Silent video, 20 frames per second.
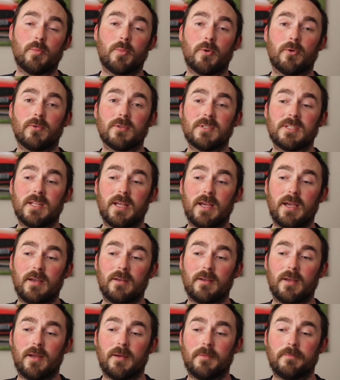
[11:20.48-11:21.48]
ports
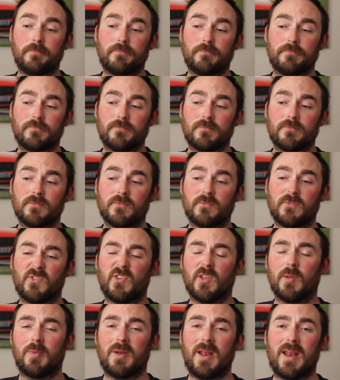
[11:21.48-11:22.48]
there. So
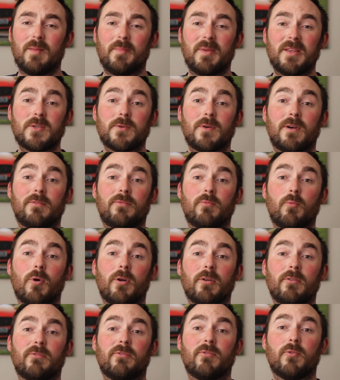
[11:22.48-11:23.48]
the plan to be to have
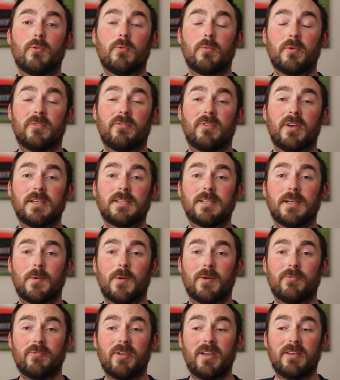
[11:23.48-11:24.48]
one forward facing,
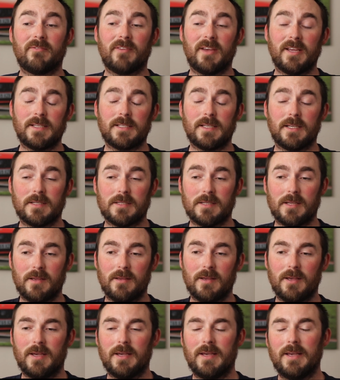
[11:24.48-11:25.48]
one rear facing, so
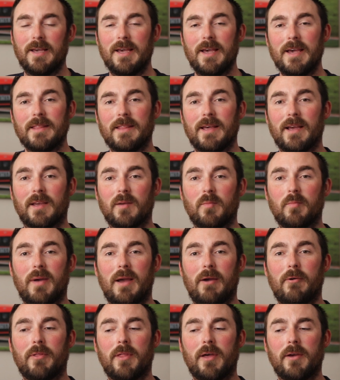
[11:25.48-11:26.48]
that can
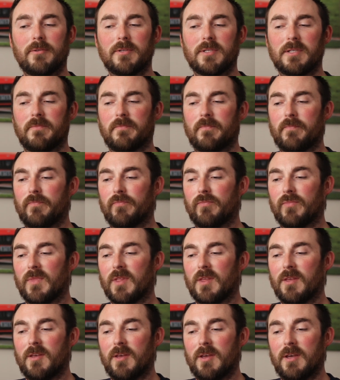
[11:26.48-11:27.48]
power those.
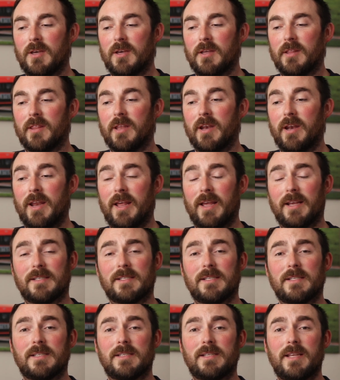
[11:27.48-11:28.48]
The next
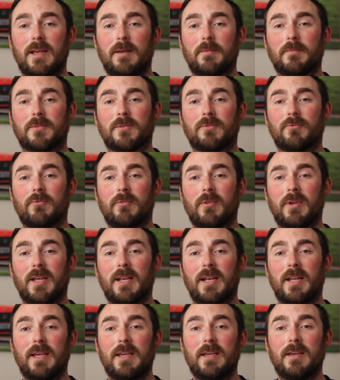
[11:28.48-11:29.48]
steps
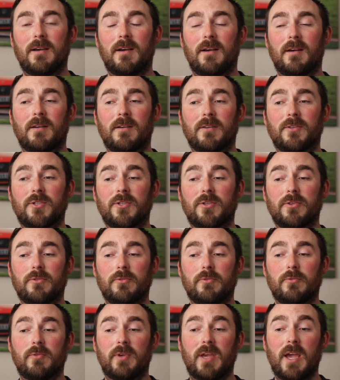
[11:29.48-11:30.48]
really are
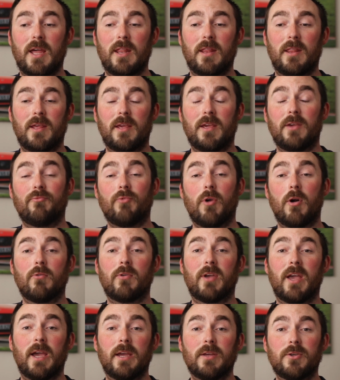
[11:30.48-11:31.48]
to get the roll
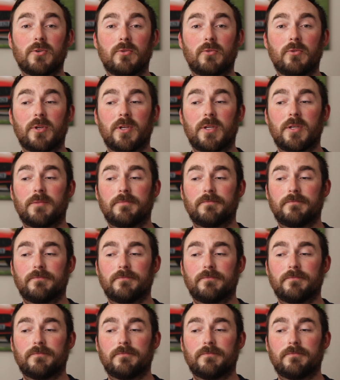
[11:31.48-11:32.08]
cage ordered,